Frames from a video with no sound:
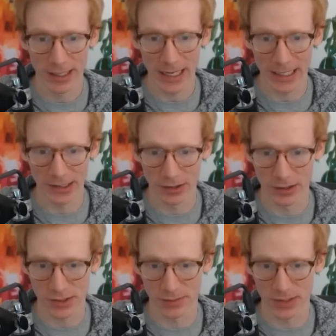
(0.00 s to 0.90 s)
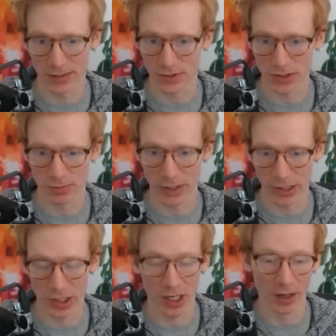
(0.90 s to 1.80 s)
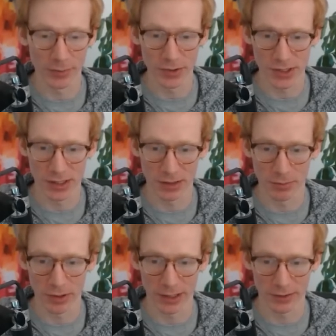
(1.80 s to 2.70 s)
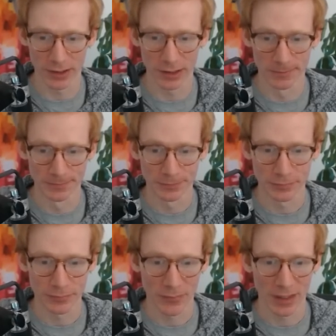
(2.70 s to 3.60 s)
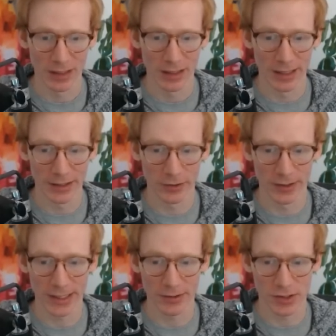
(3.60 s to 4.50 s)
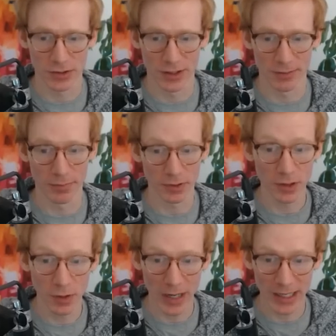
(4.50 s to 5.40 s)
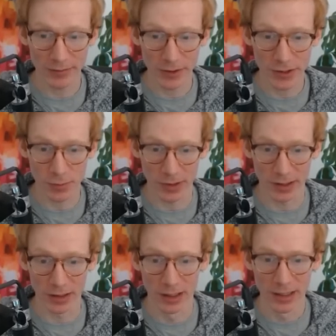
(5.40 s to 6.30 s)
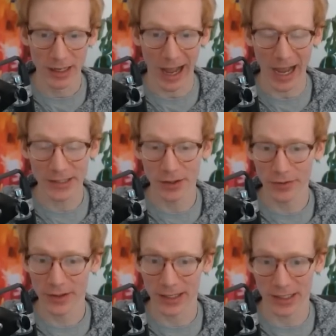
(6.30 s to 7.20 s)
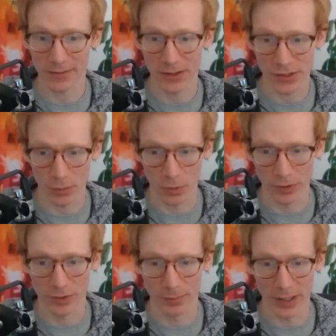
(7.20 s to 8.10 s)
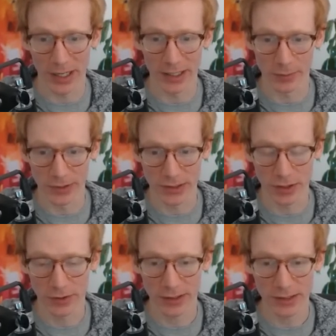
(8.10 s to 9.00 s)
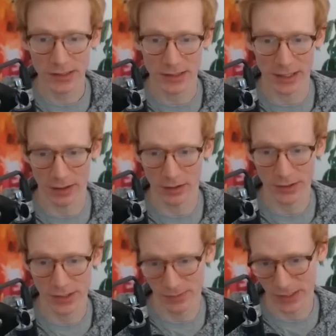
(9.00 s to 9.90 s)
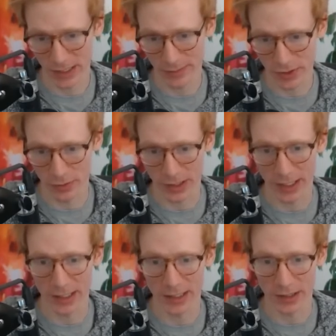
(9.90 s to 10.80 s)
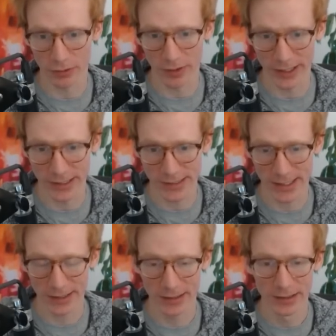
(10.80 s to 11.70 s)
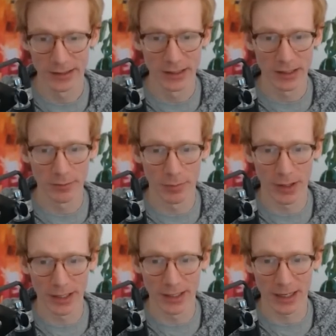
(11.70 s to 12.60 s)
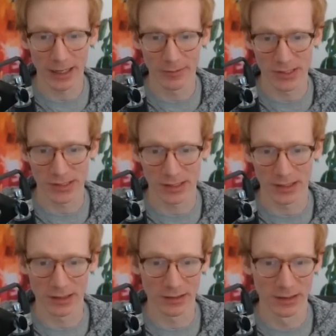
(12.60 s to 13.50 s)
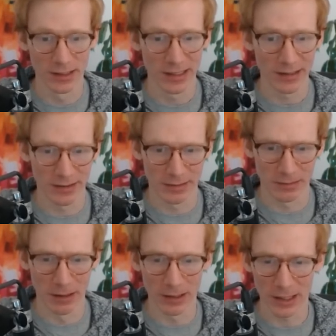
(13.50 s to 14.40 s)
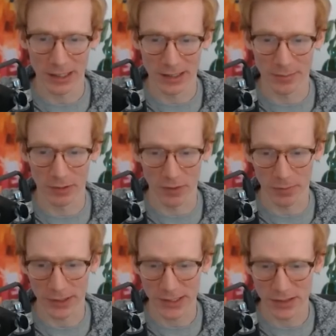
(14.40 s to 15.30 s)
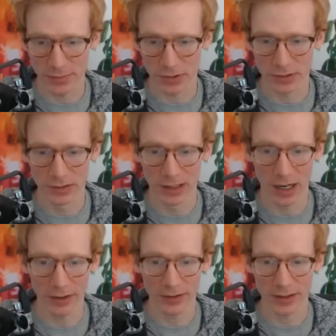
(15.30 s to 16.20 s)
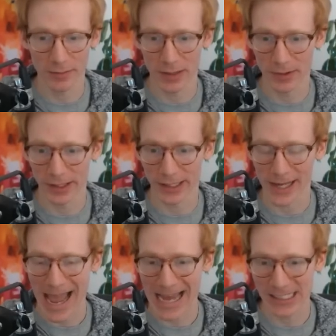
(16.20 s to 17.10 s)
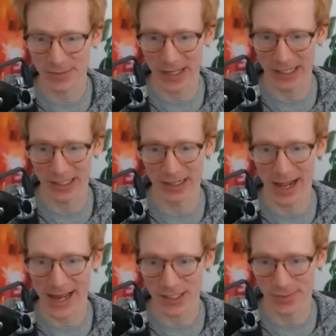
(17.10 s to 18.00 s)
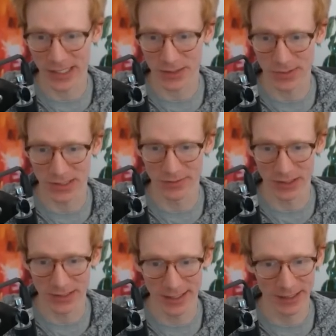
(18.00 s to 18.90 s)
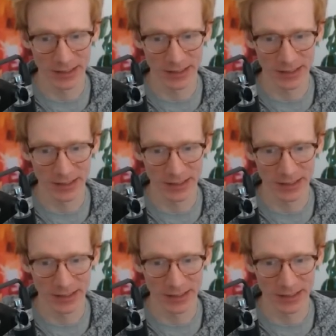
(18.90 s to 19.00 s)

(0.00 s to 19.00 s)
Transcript: And there are sometimes just better combos that you can put out there. And then going down to the below average, where I don't think any of these are worth buying with tokens. They are sometimes okay in the right deck, but I would say a lot of them are replaceable, other than maybe like Hazmat in a Hazmat specific deck.